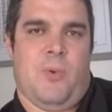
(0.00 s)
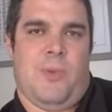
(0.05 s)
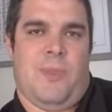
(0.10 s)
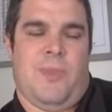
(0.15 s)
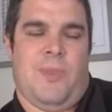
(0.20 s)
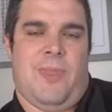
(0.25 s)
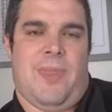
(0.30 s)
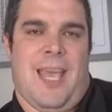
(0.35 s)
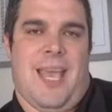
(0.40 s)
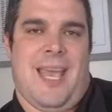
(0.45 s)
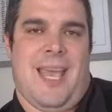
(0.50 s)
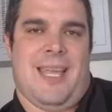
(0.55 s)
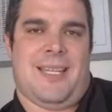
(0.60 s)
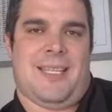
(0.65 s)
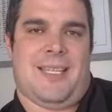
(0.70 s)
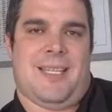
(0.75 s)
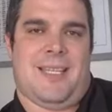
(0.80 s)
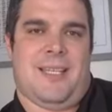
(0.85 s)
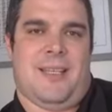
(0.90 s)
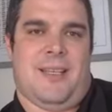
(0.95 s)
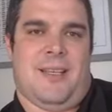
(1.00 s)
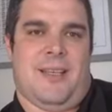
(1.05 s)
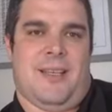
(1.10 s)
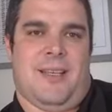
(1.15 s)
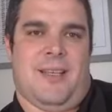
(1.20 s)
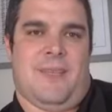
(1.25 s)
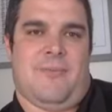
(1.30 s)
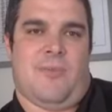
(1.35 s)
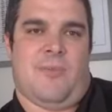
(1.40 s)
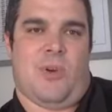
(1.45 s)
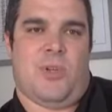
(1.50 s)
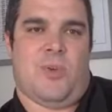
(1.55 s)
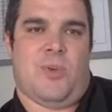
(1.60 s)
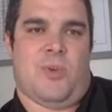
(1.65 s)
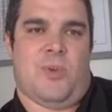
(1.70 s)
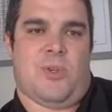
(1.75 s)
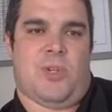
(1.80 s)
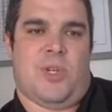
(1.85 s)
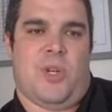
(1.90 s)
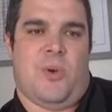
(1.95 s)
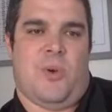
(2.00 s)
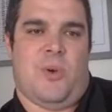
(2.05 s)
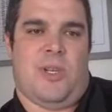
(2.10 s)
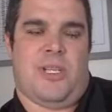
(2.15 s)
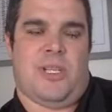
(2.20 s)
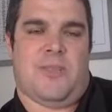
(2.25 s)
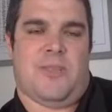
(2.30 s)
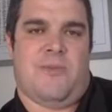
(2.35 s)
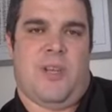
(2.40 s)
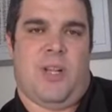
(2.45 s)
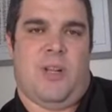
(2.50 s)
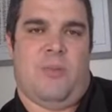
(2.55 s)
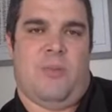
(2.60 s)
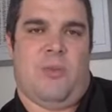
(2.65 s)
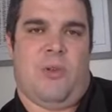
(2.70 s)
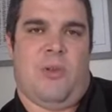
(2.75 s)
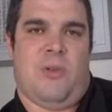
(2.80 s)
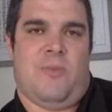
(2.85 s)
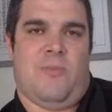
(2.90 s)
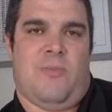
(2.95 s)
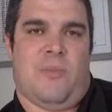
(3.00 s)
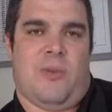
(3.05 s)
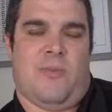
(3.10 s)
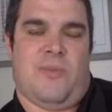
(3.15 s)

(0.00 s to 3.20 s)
With that, virtual showings available,